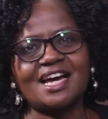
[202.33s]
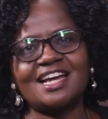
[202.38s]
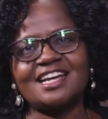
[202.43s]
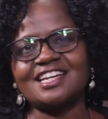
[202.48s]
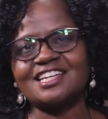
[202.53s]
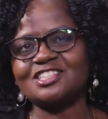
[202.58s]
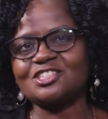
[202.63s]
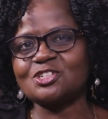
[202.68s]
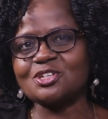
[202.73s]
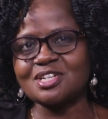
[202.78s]

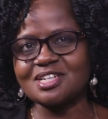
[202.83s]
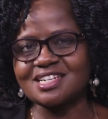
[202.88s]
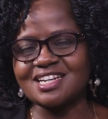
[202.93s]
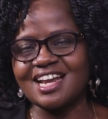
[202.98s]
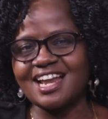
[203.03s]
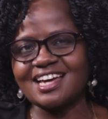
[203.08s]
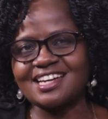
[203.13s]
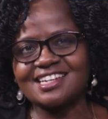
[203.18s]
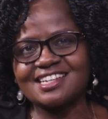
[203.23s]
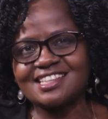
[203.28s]
and enjoying
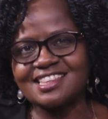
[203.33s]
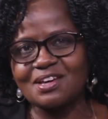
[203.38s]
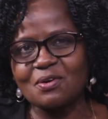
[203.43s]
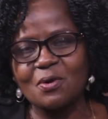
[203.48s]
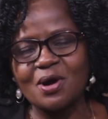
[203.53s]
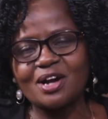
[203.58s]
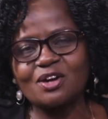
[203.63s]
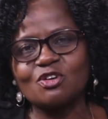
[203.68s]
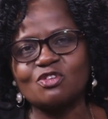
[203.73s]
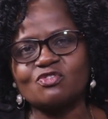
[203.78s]
learning the
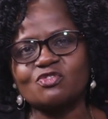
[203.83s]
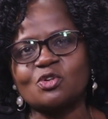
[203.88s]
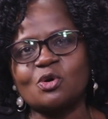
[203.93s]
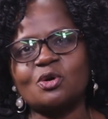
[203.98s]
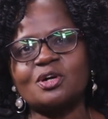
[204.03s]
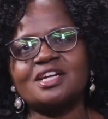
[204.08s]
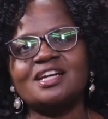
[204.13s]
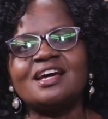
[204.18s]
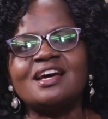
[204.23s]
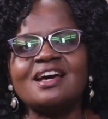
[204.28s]
Word of
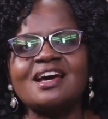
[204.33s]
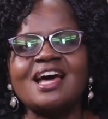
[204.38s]
God,